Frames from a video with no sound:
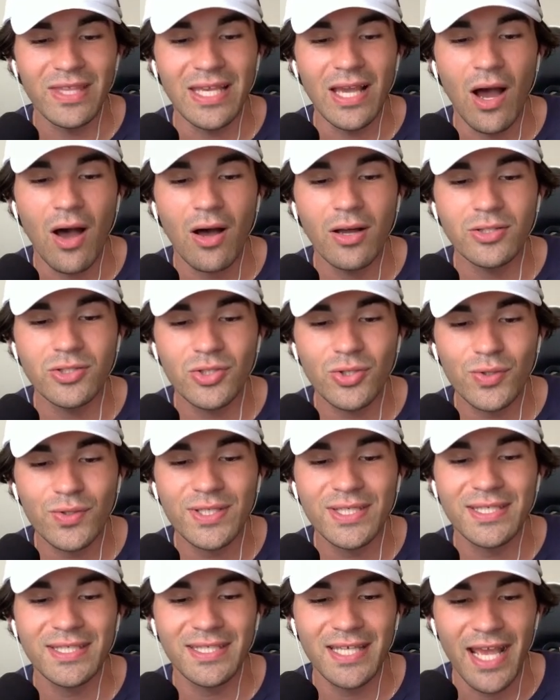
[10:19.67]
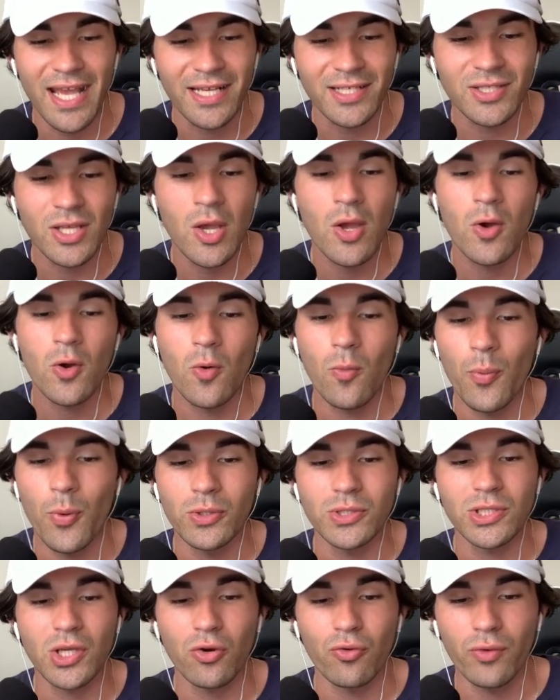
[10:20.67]
the Hunter 6, who
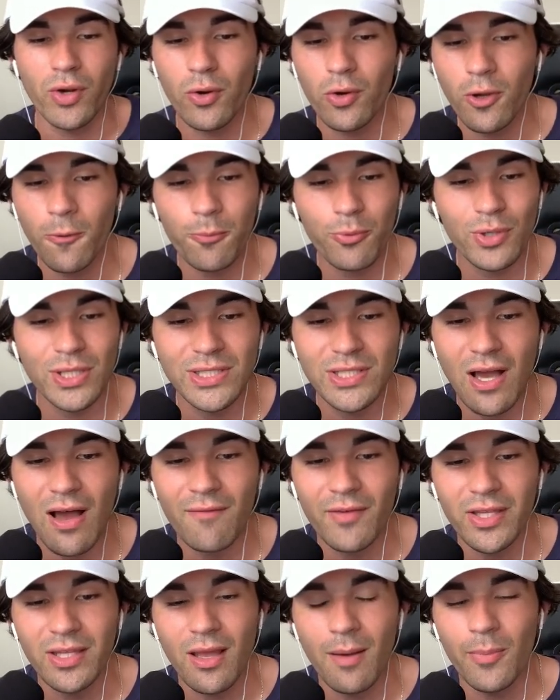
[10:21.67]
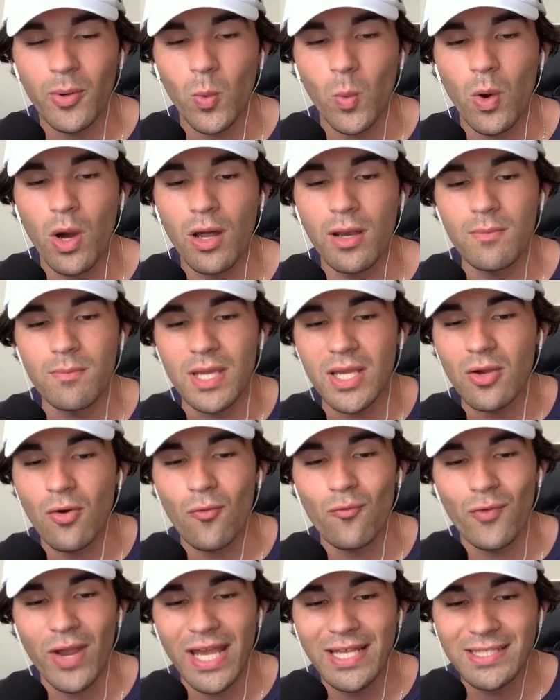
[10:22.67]
puts Kirill Kaprizov at number 1, Mikko
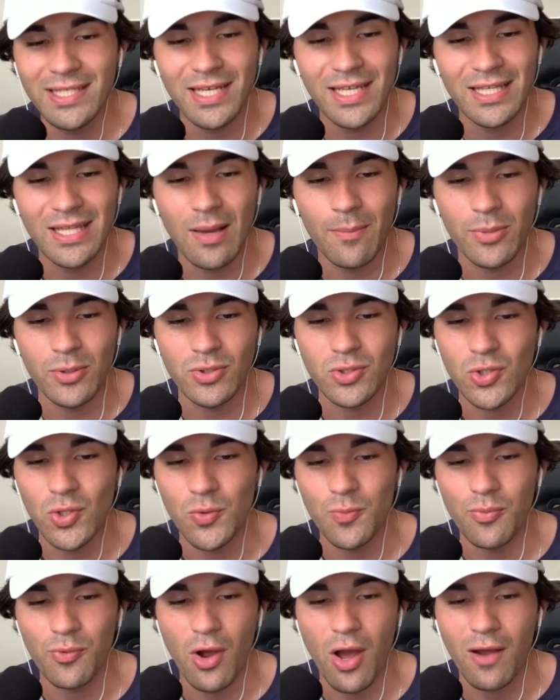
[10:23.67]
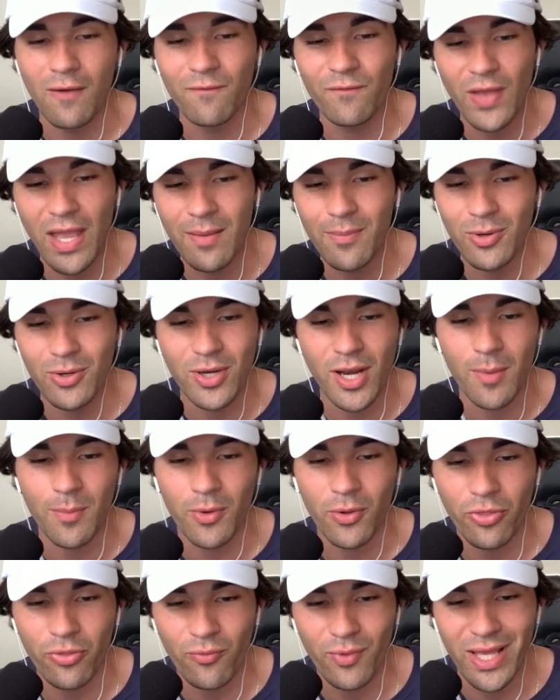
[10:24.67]
Rantanen number 2, Brock Faber
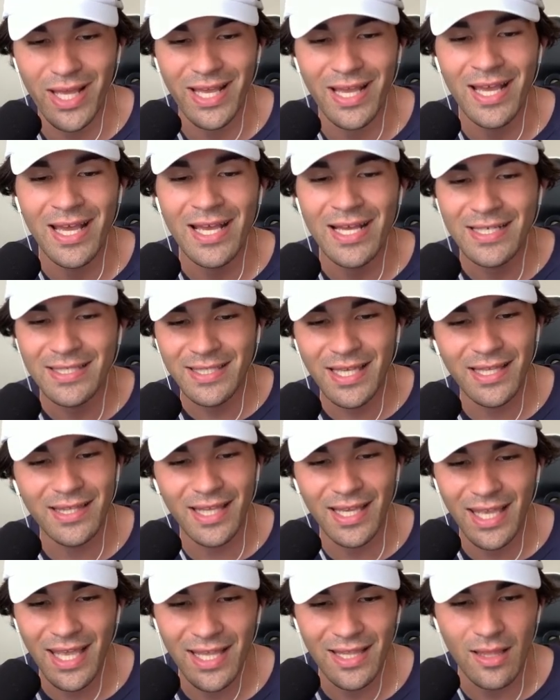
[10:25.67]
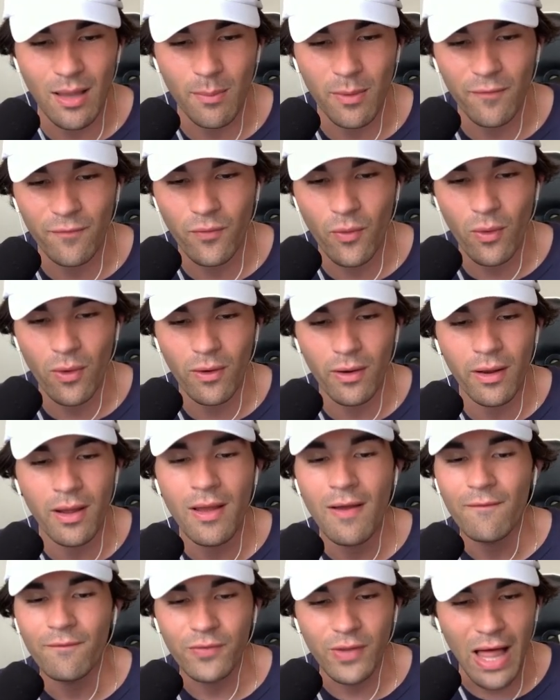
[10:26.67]
number 3, Sid the Kid number 4,
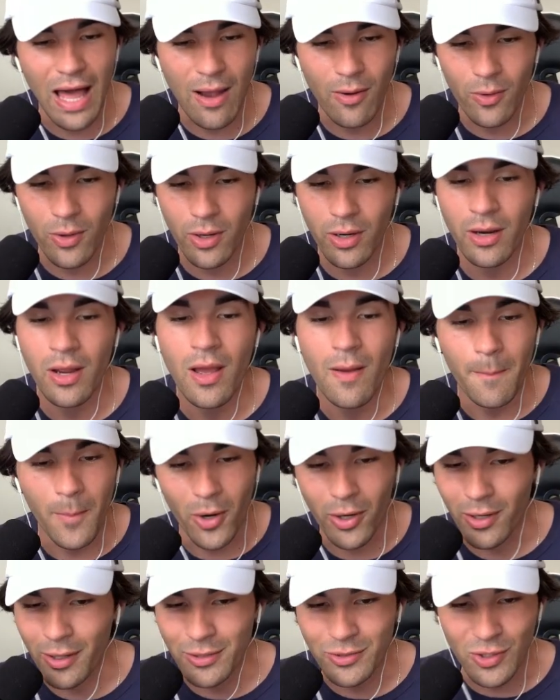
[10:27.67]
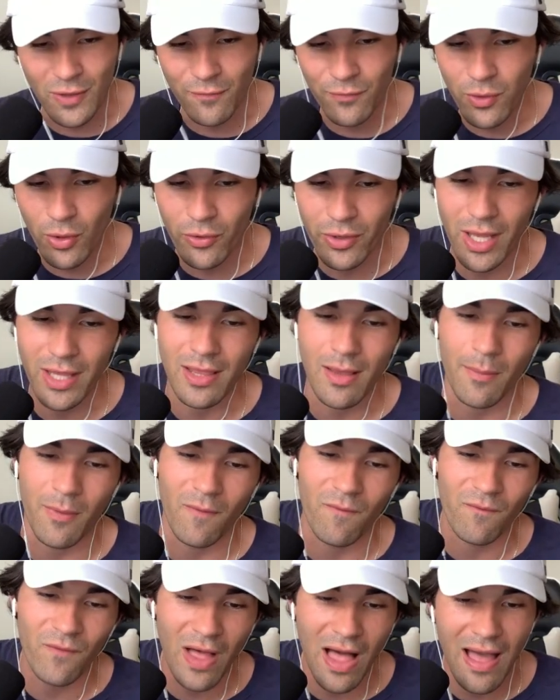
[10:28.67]
Flower, Marc-Andre Fleury at number
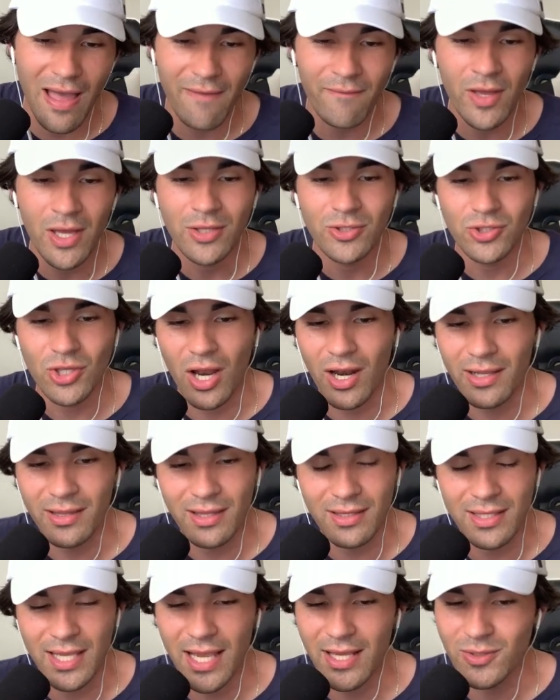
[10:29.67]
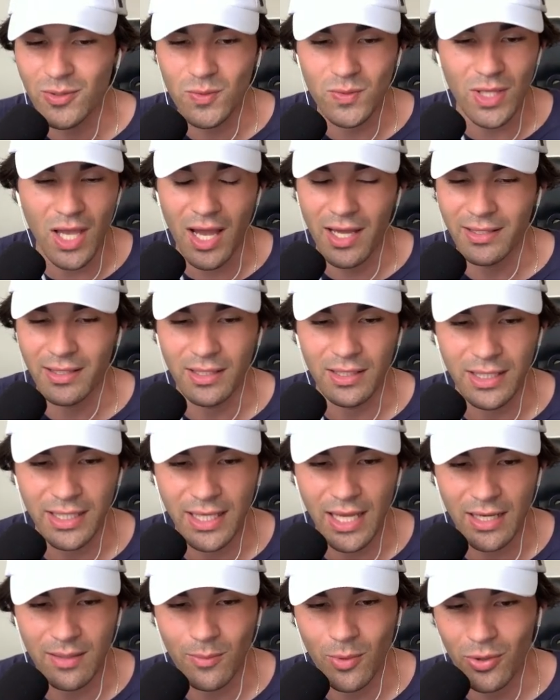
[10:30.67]
5, Jonathan Toews, who's not in the
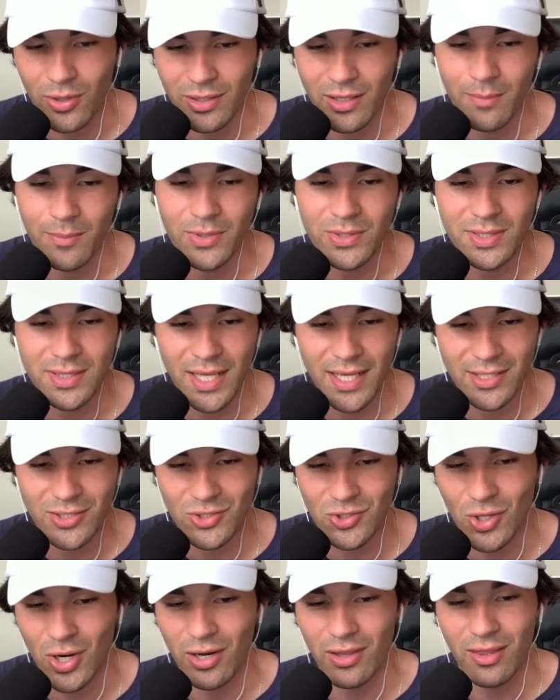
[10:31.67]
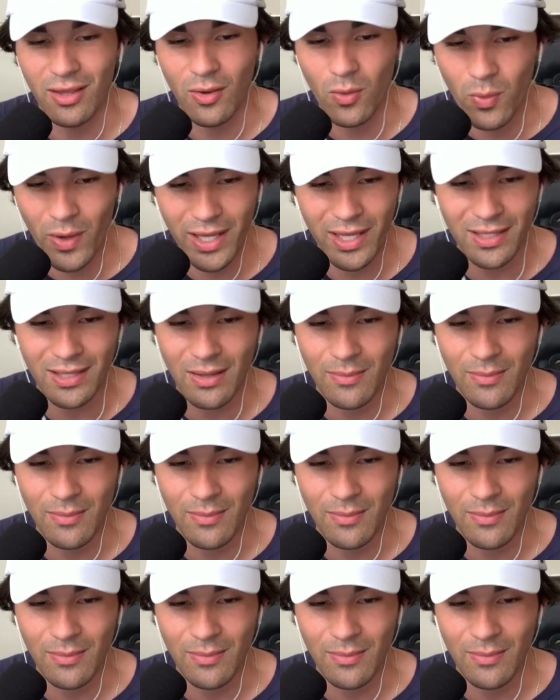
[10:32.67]
league anymore, at number 6, Jonathan Quick at